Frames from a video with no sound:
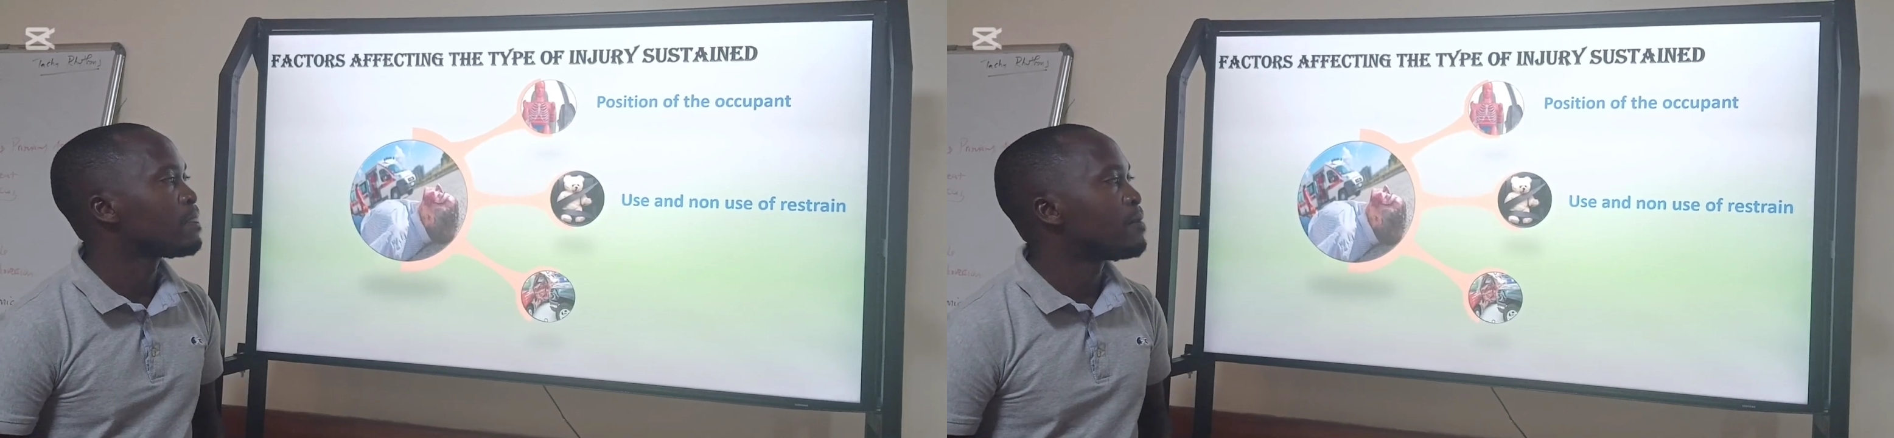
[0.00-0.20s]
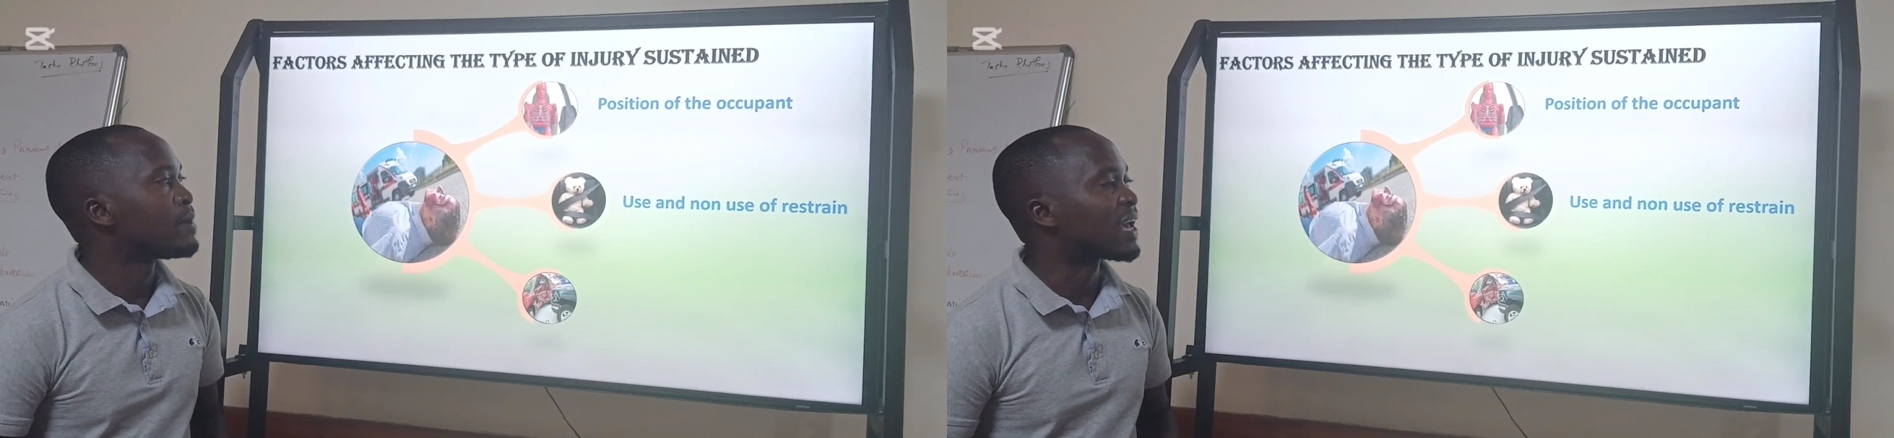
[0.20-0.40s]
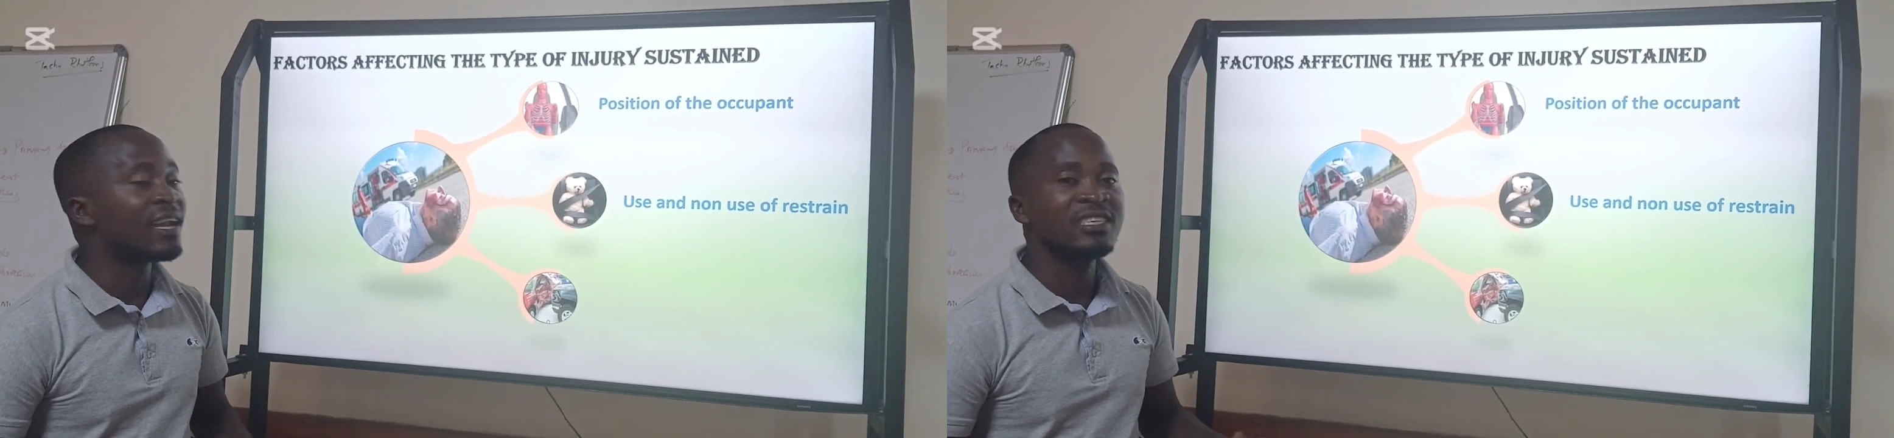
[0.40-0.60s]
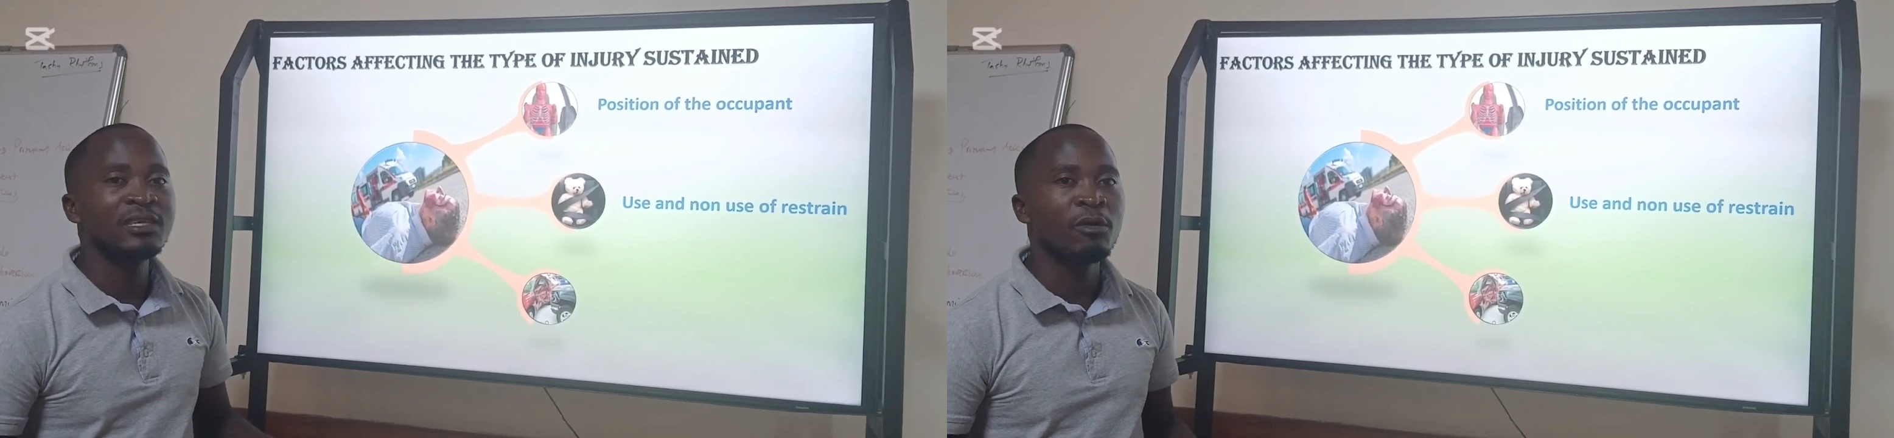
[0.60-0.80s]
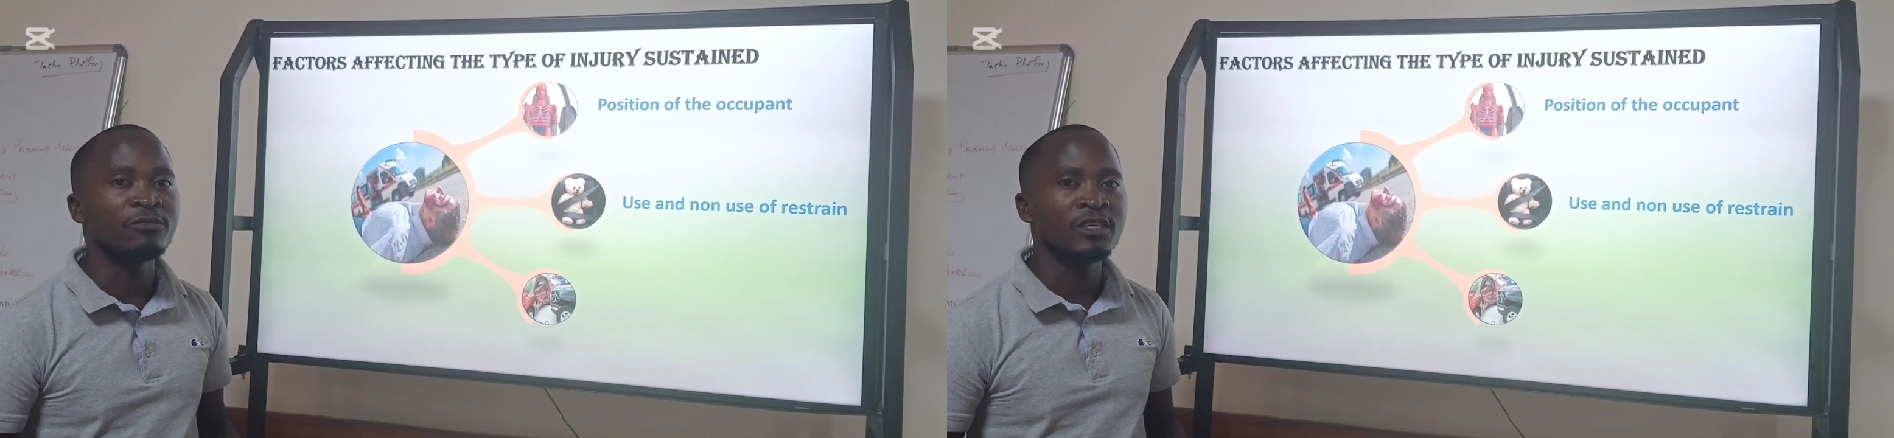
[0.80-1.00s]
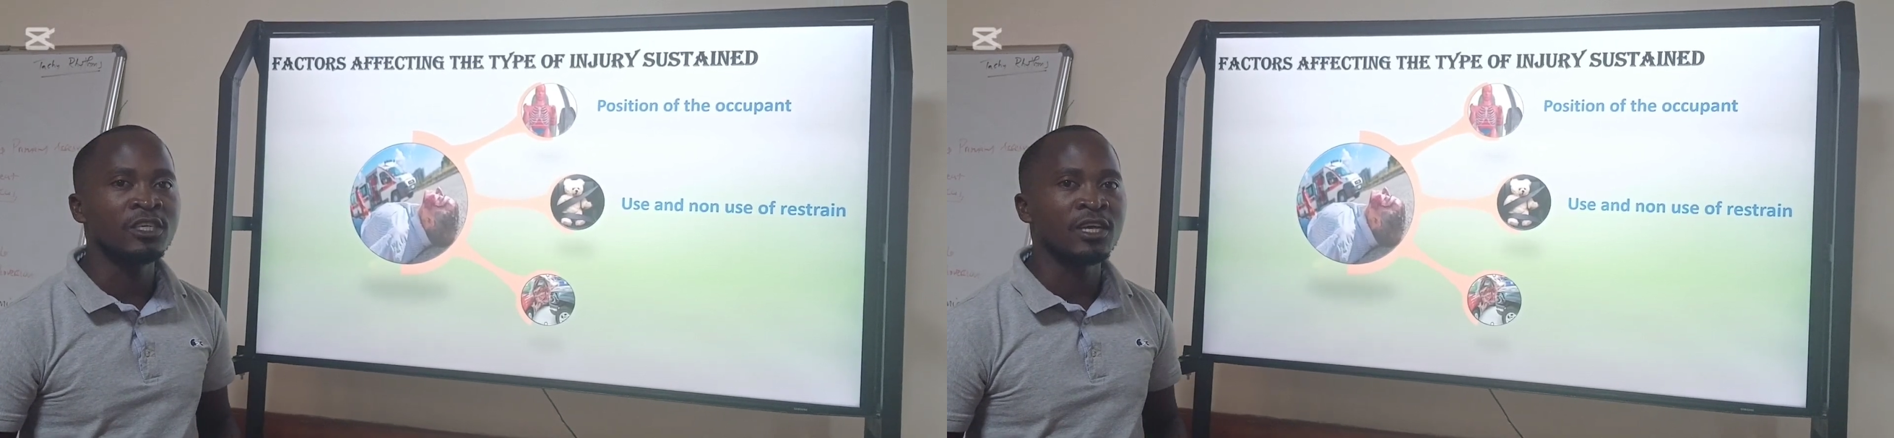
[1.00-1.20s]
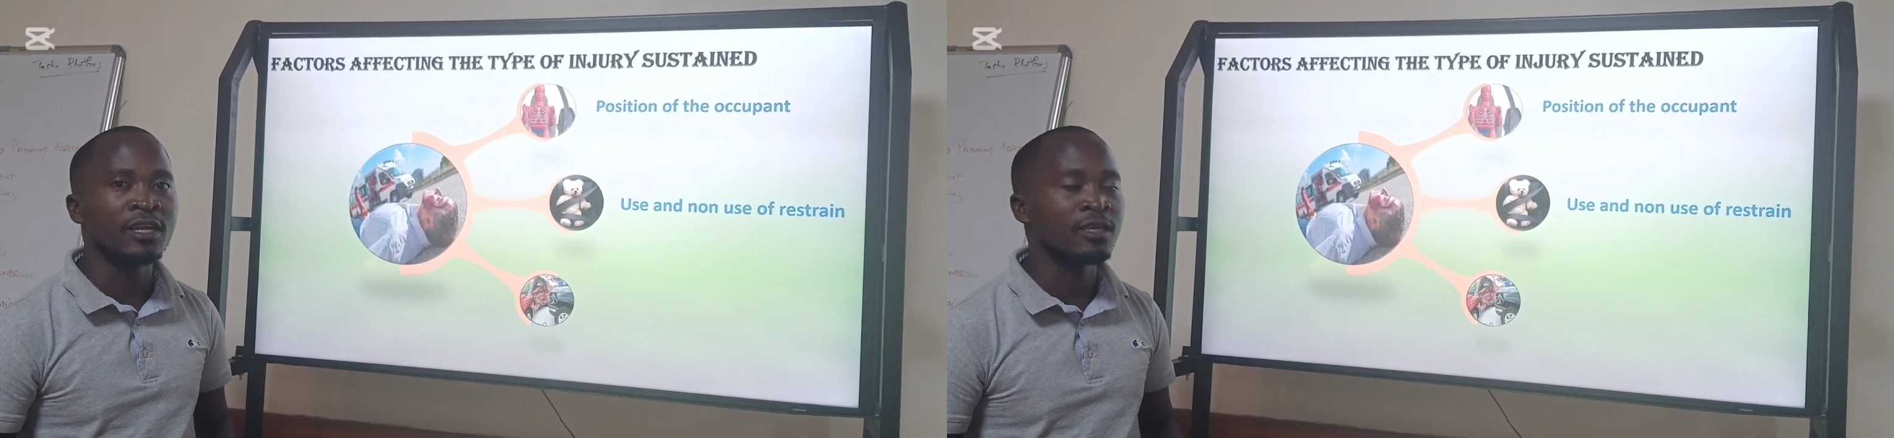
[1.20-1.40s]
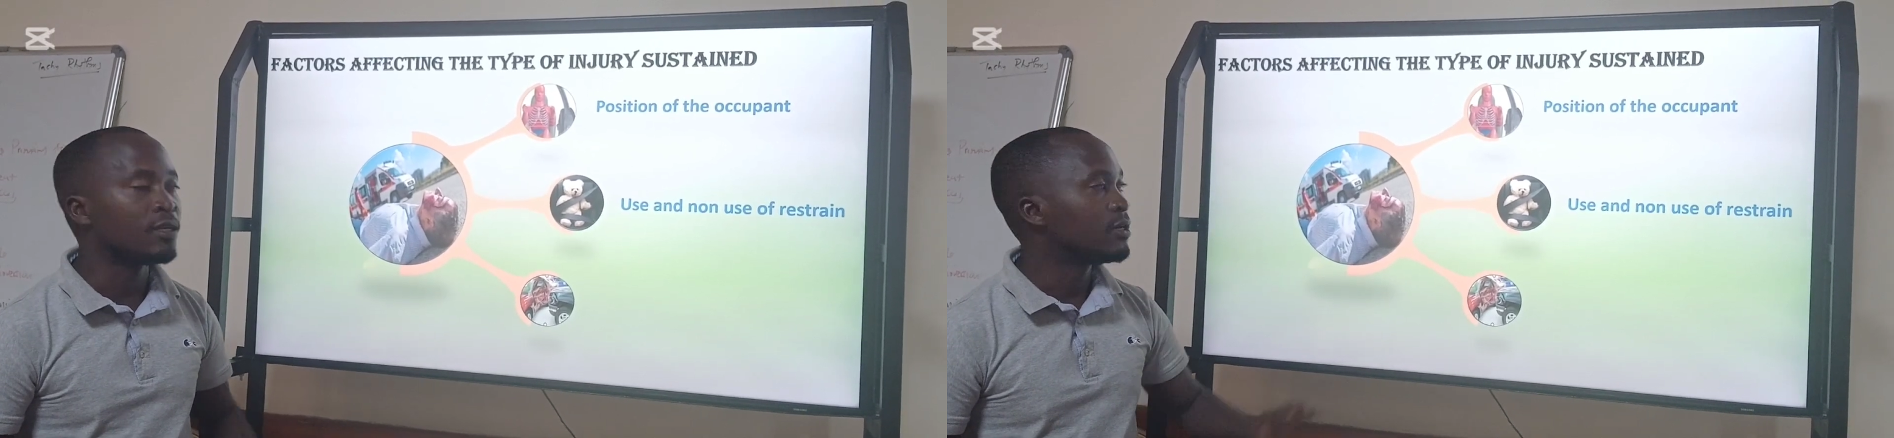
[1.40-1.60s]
mechanism of injury